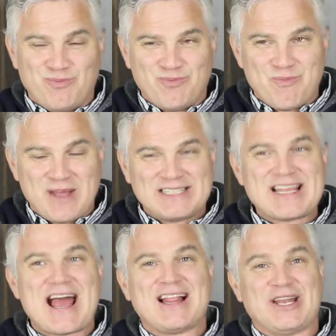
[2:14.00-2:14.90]

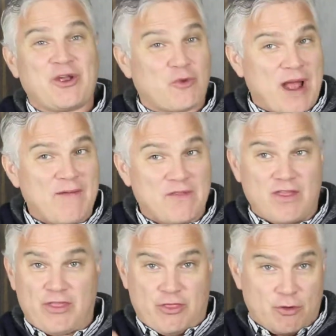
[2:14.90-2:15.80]
mentality around
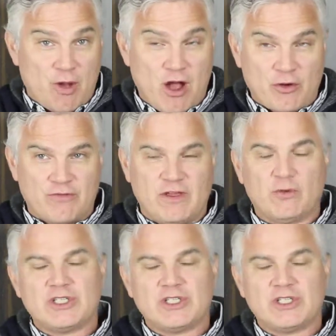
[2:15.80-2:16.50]
thermography,